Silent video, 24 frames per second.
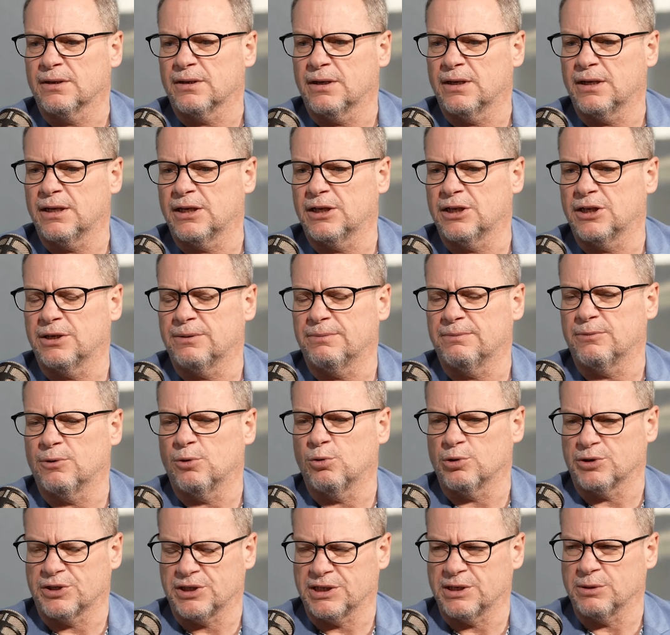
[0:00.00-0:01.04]

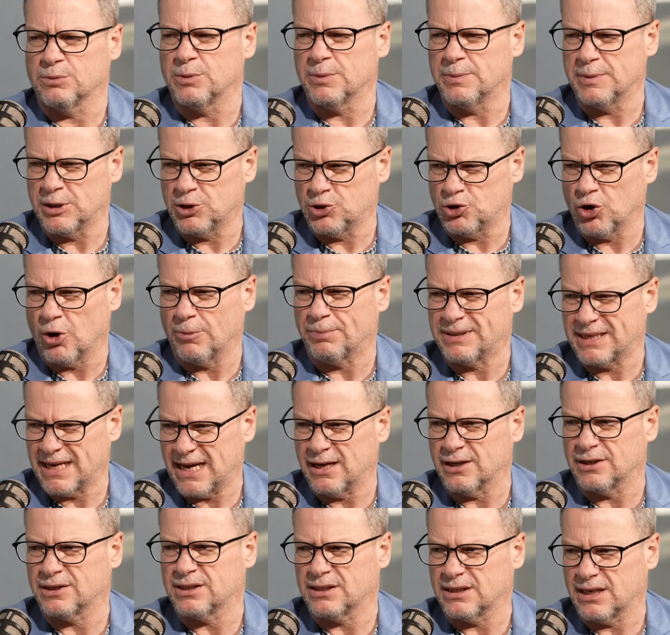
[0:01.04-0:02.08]
horses that will be dropped
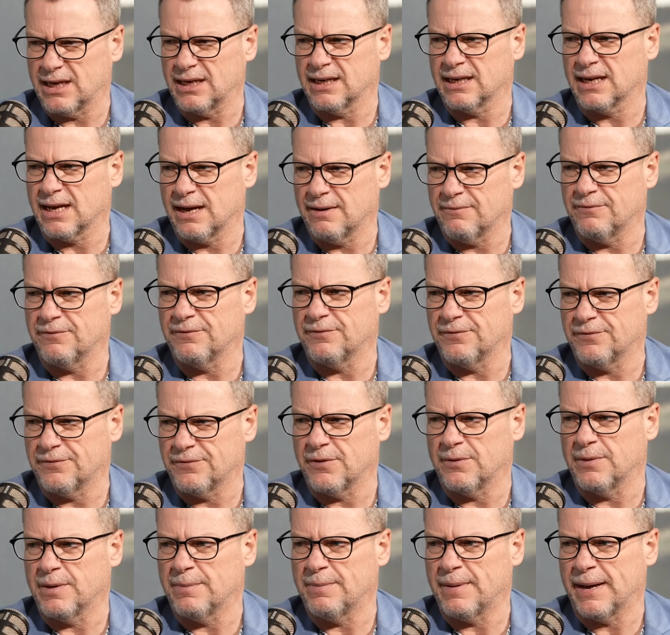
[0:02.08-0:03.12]
out and come
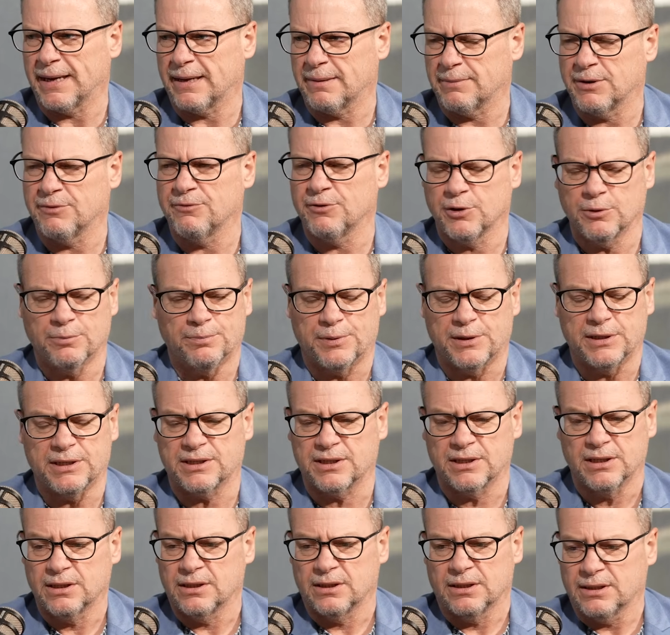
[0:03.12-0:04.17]
from the back. I mean, Real
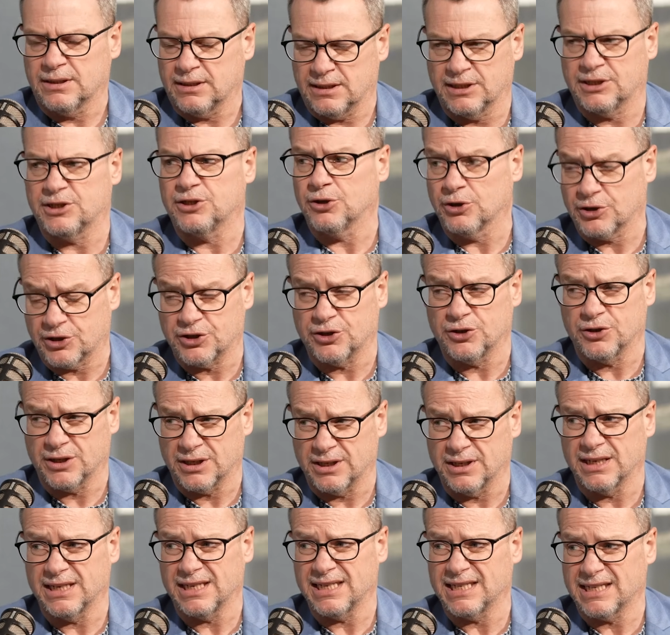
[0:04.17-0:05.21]
Prince, it's not
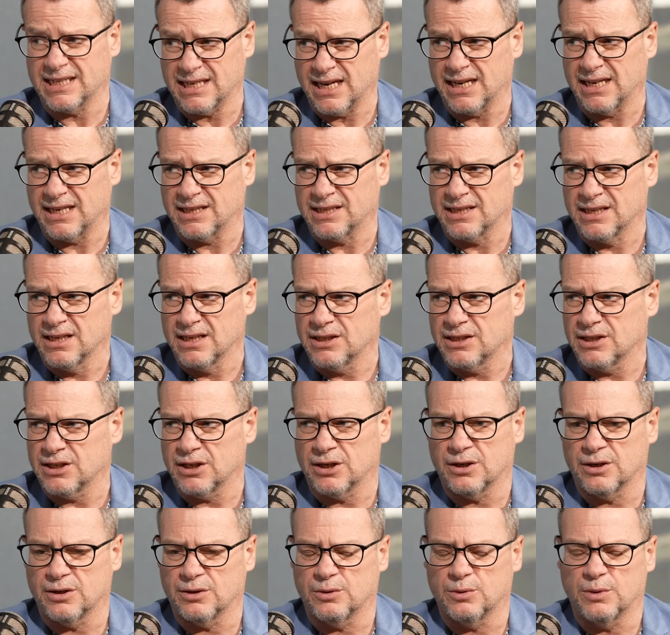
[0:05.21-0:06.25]
certain that he stays.
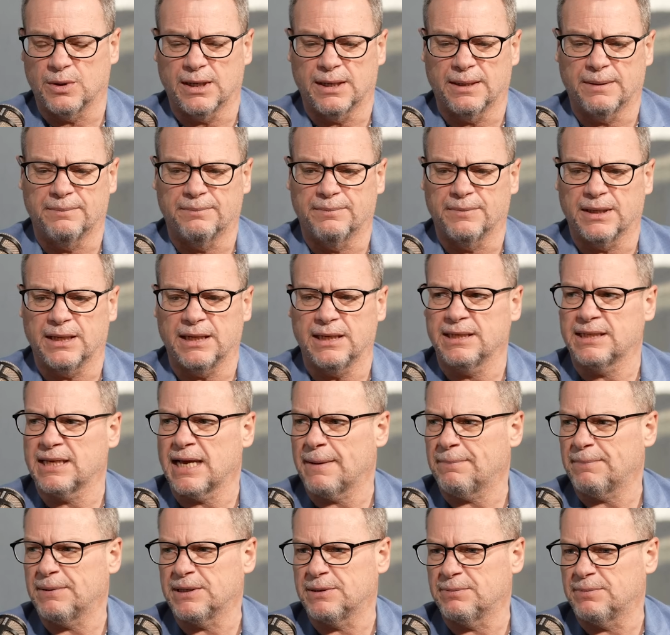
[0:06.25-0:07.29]
So he's
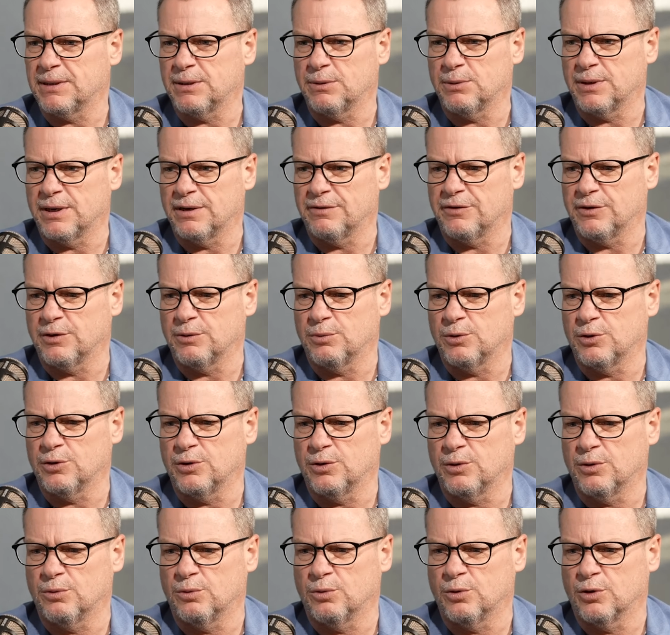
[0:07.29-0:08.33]
happy to be wherever he
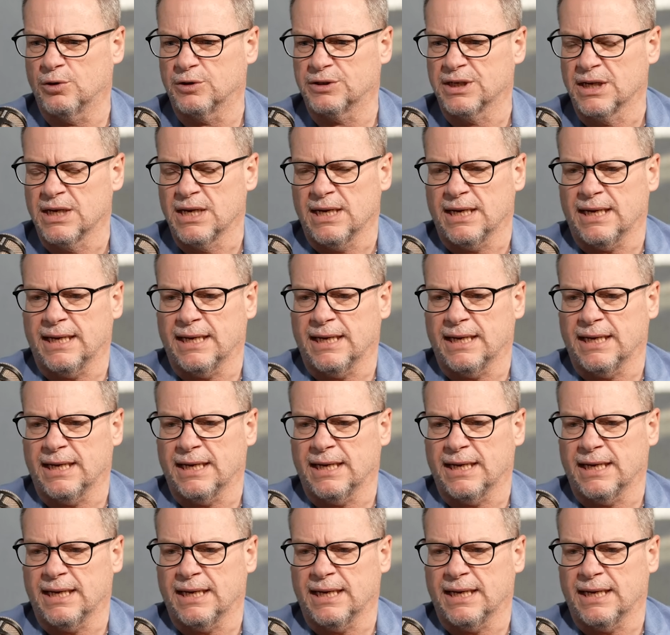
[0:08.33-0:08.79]
was.